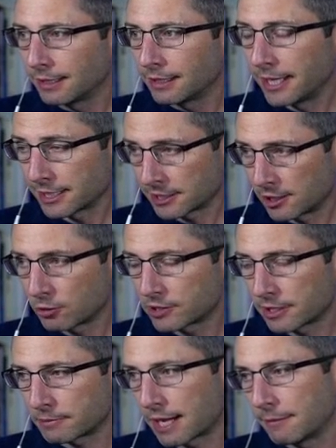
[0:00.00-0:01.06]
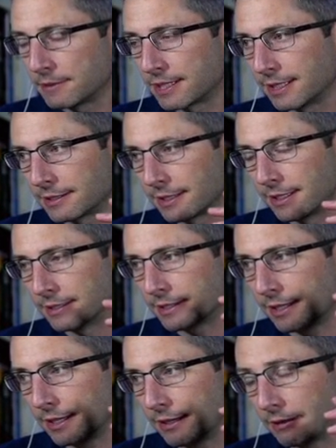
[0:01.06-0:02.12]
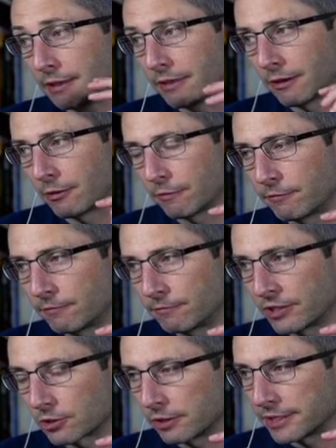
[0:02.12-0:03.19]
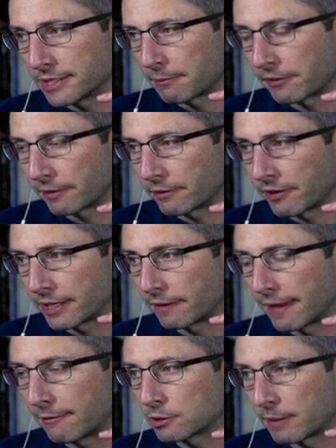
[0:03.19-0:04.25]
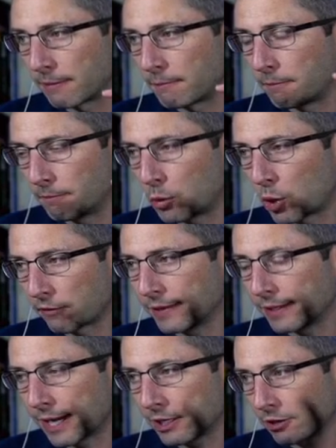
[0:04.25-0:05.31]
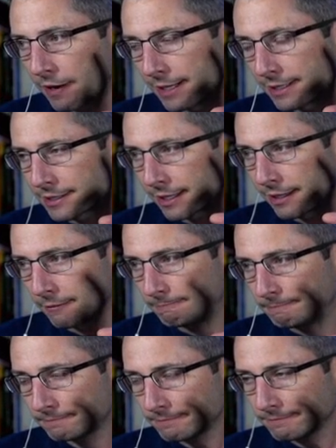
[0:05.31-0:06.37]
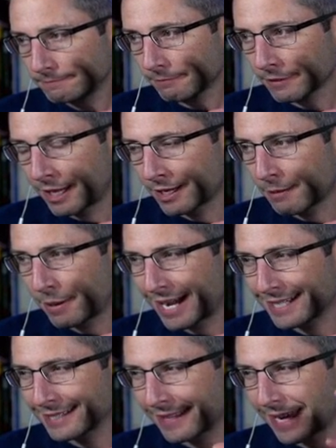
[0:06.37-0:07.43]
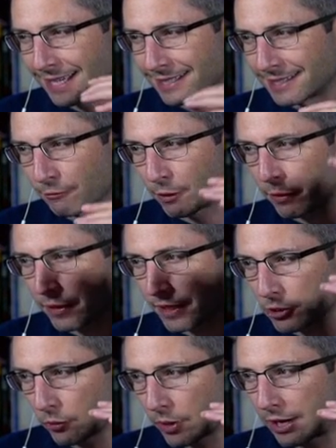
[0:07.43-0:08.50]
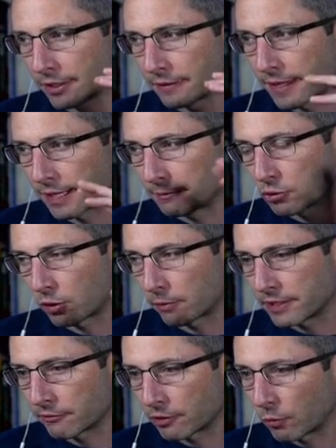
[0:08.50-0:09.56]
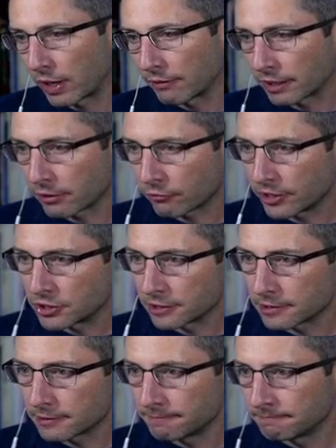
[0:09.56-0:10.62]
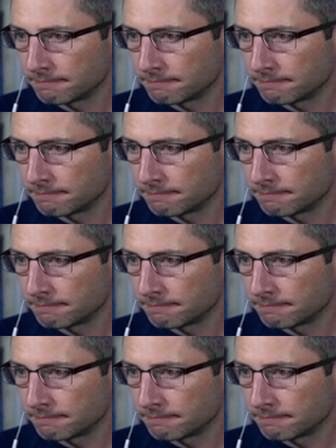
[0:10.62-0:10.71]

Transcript: yes and no. Sometimes they're physically separated levels, but more often than not, you're right. It's like a composite that has different things throughout it that absorb in different wavelength regions.